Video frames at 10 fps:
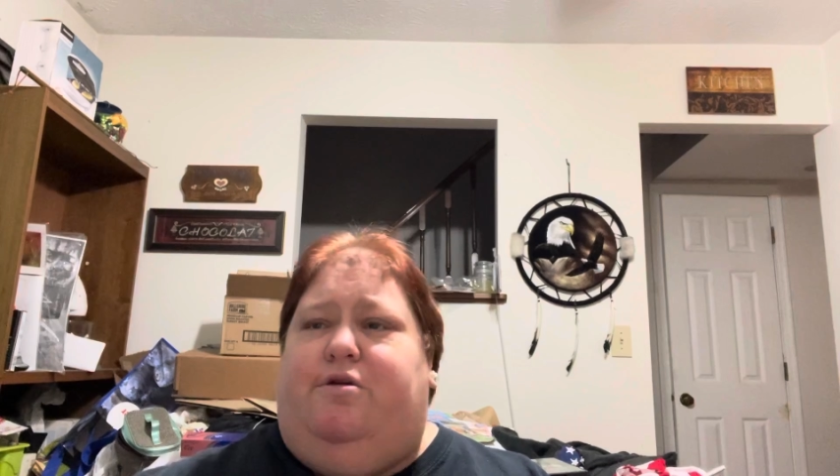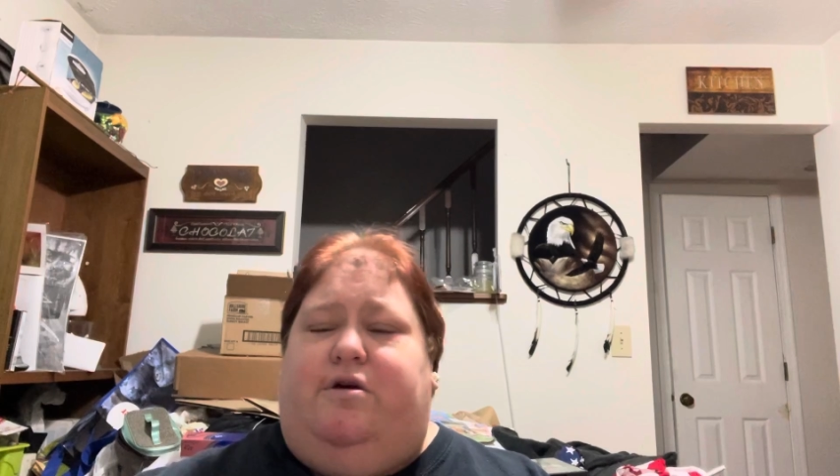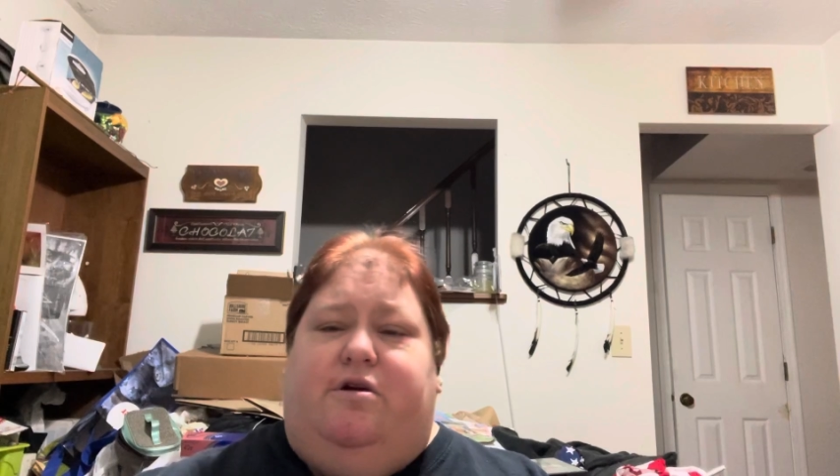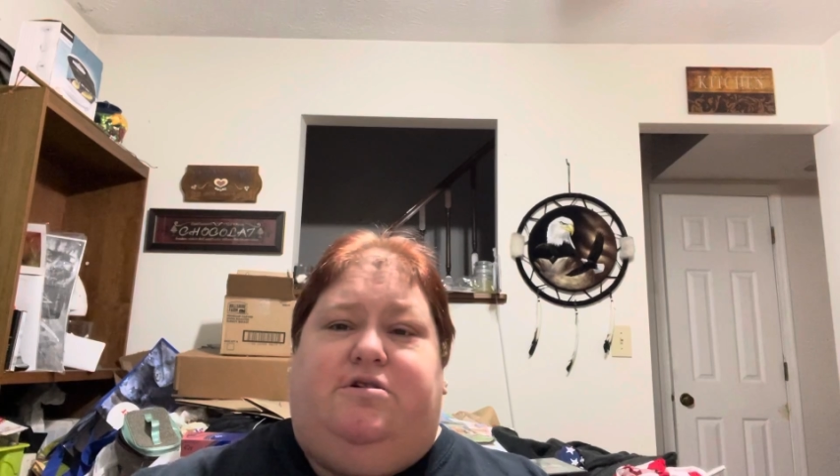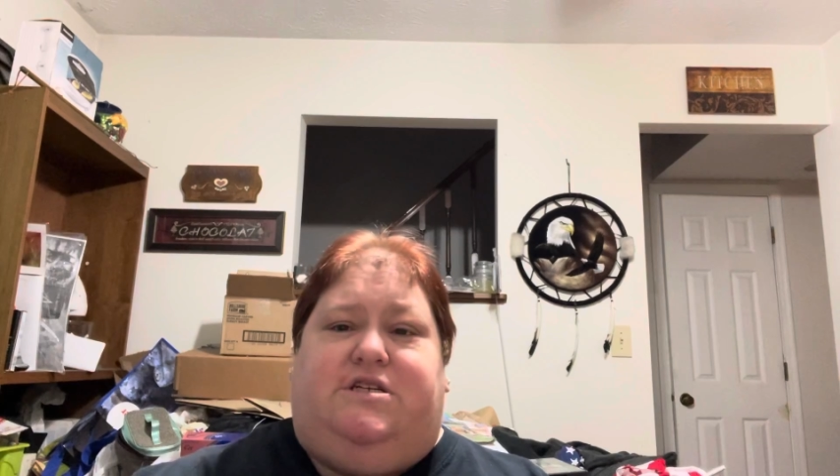
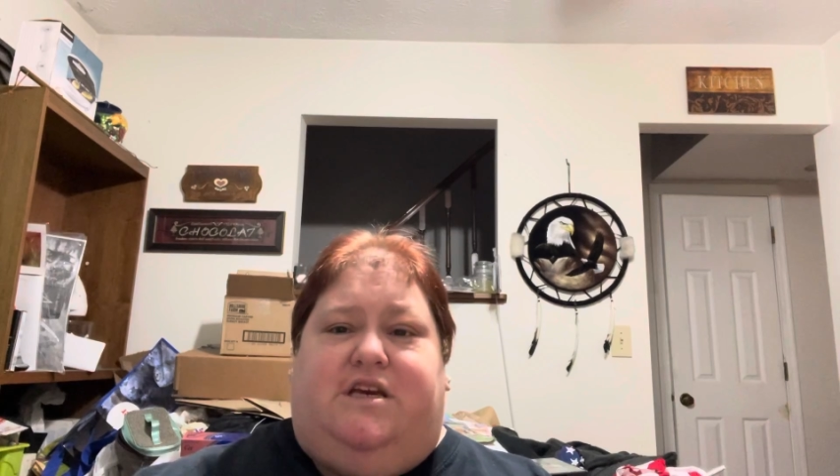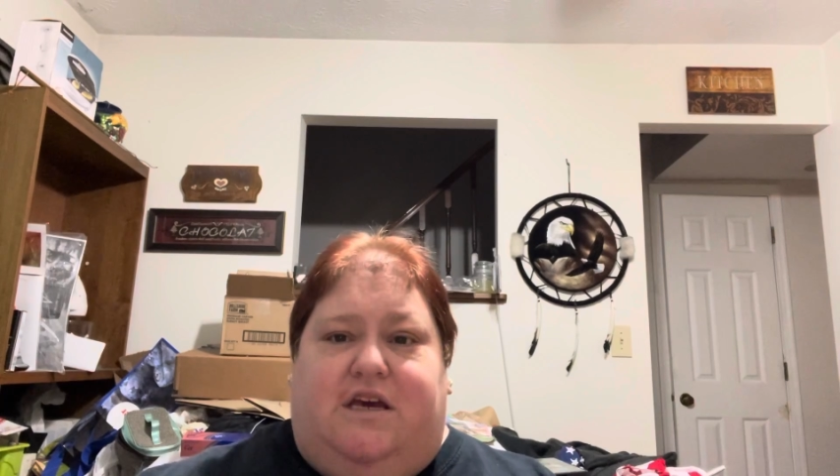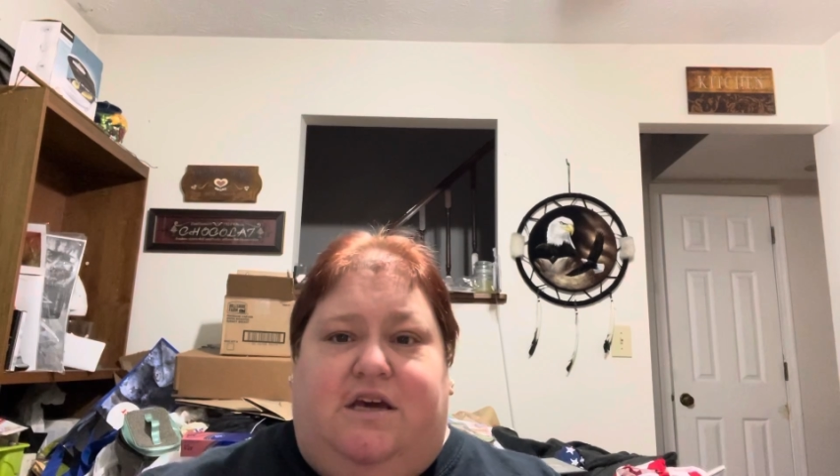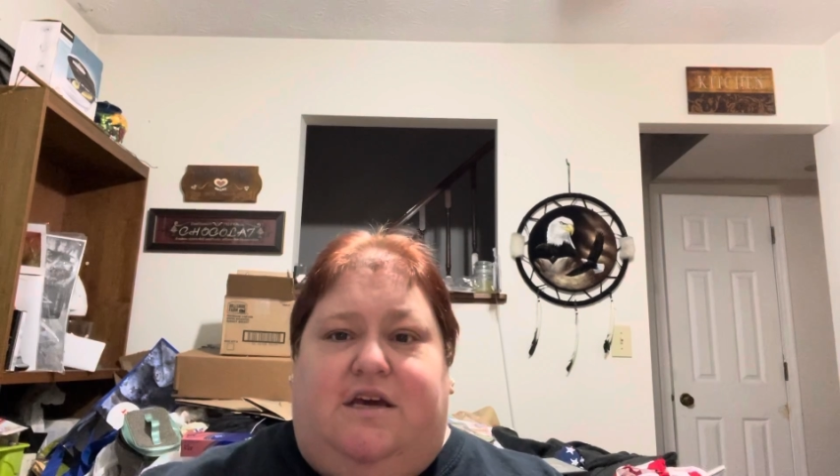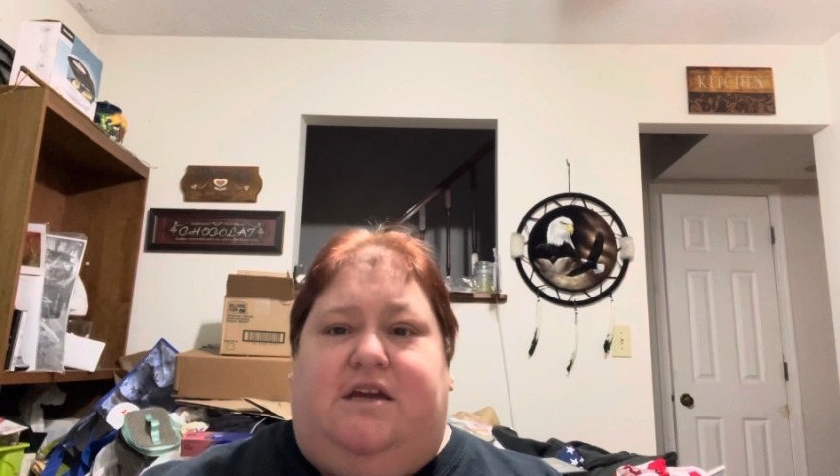their
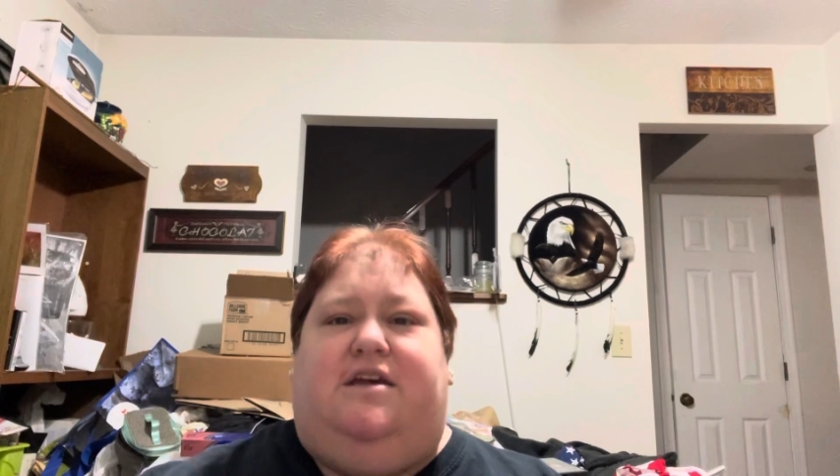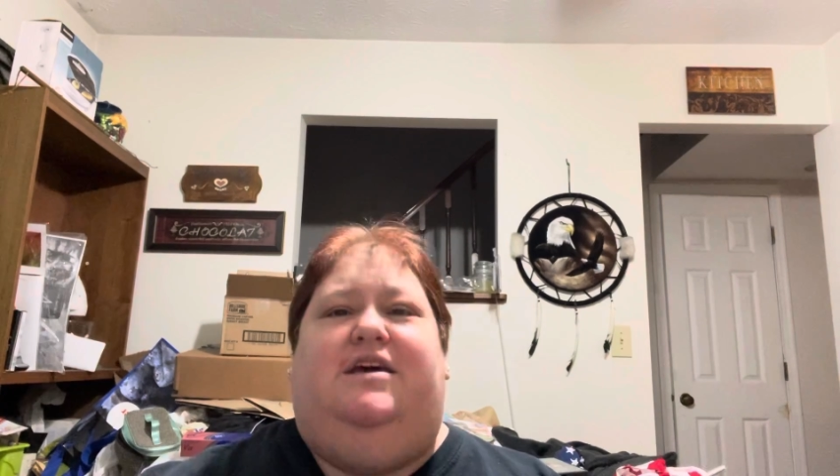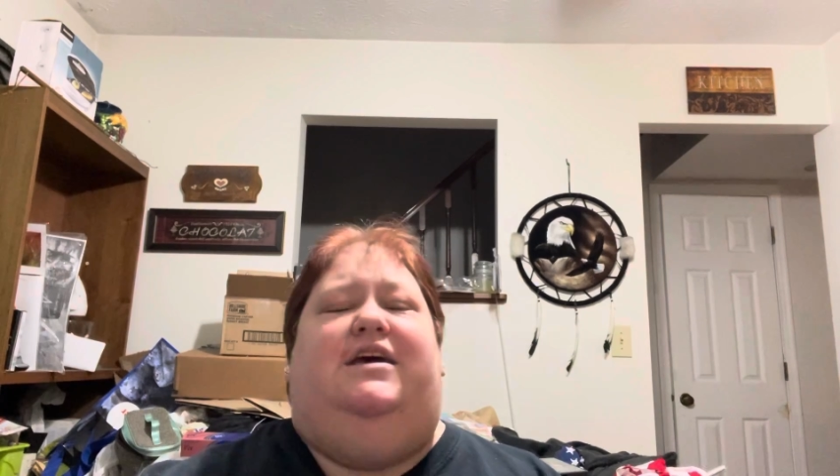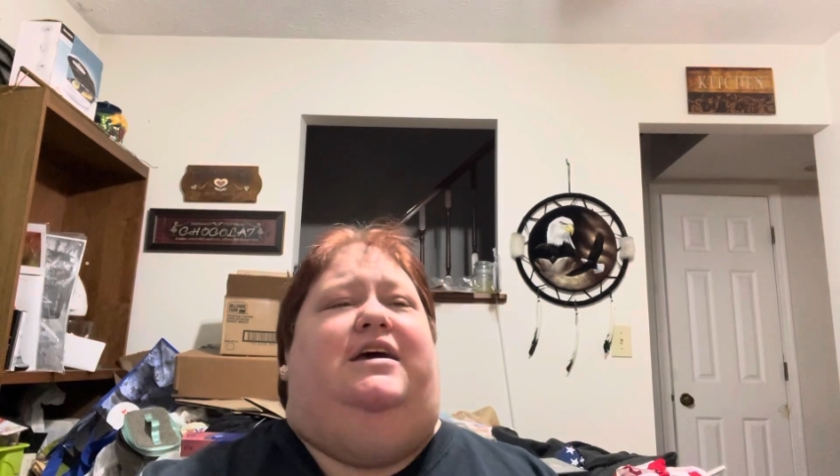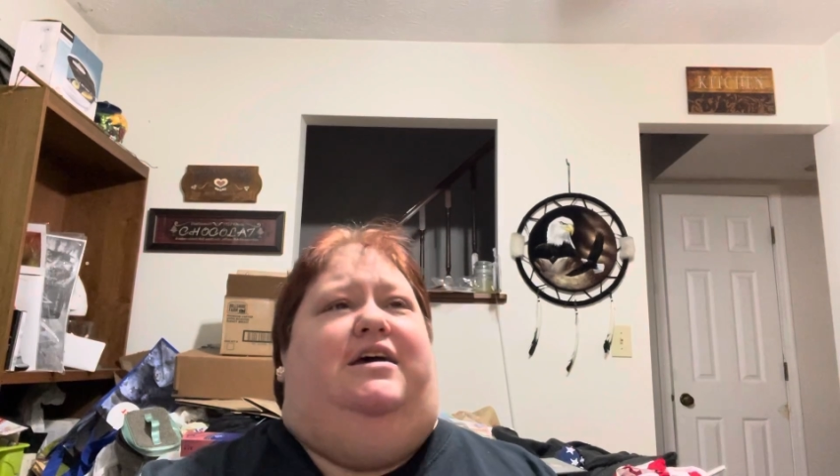skin,
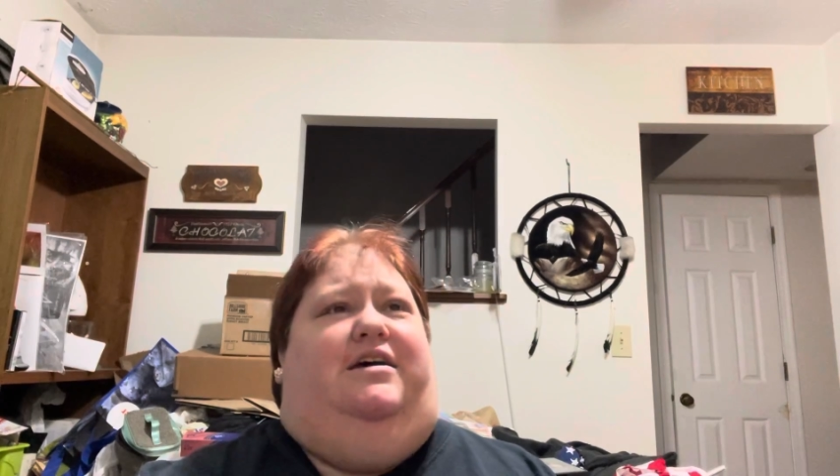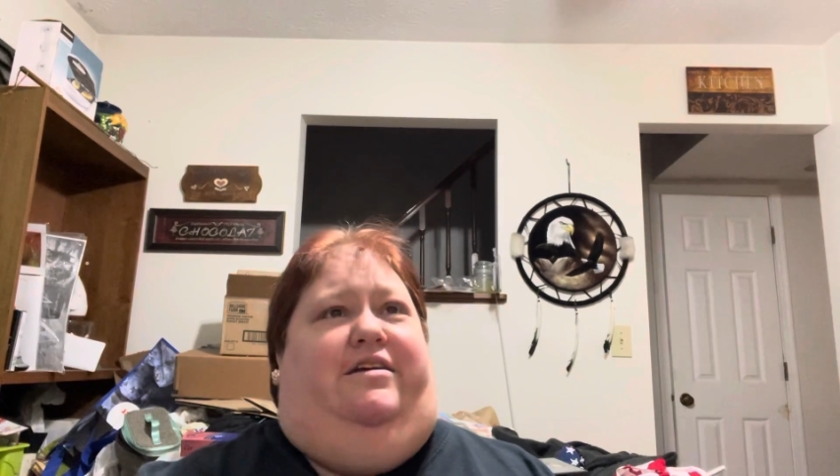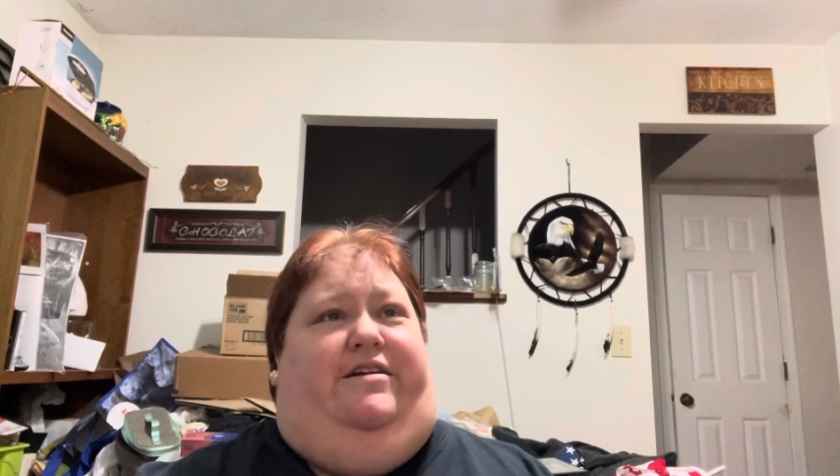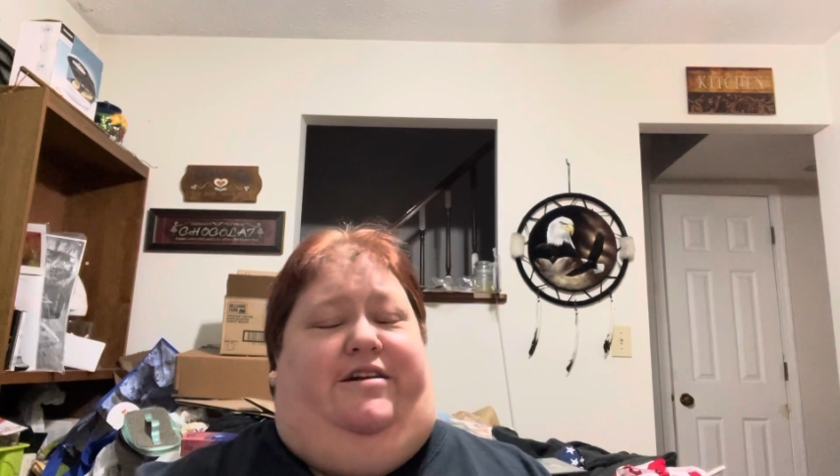and